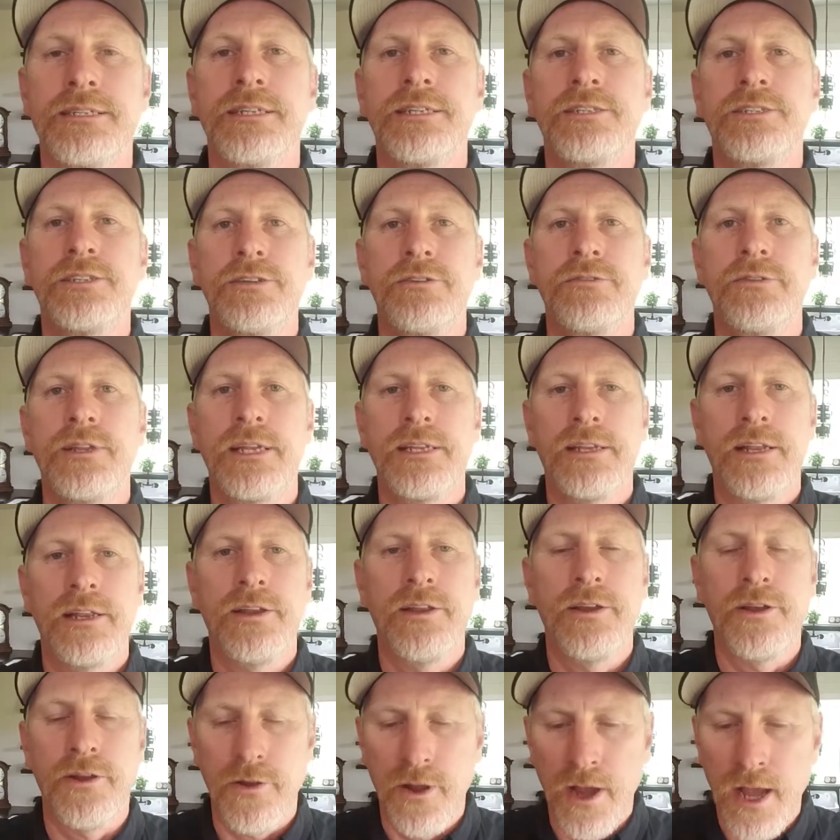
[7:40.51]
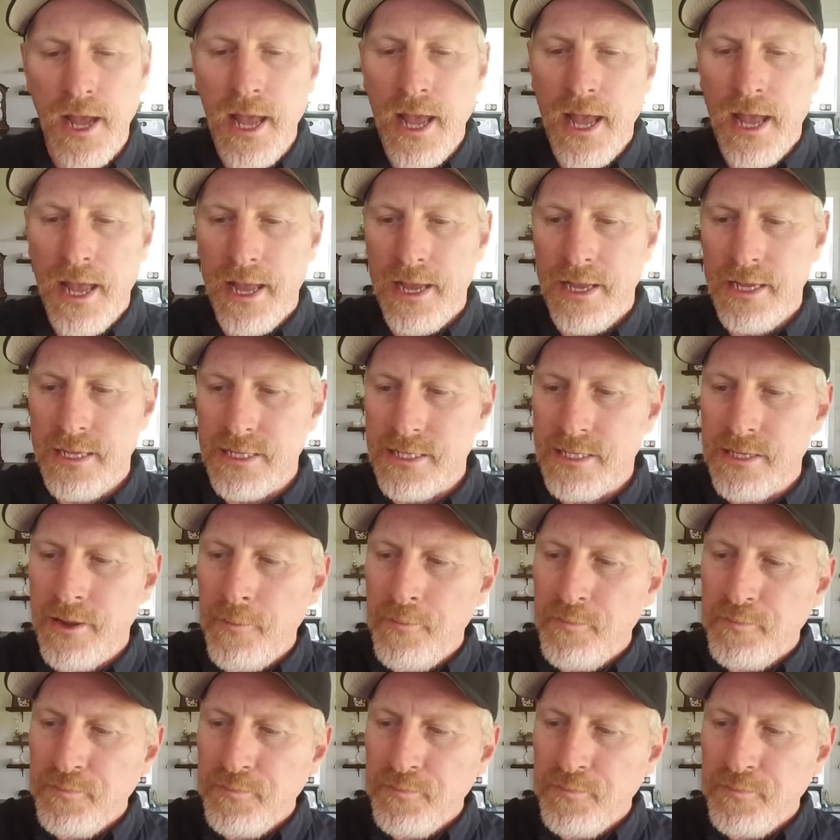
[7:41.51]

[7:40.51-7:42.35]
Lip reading: that you need to do, is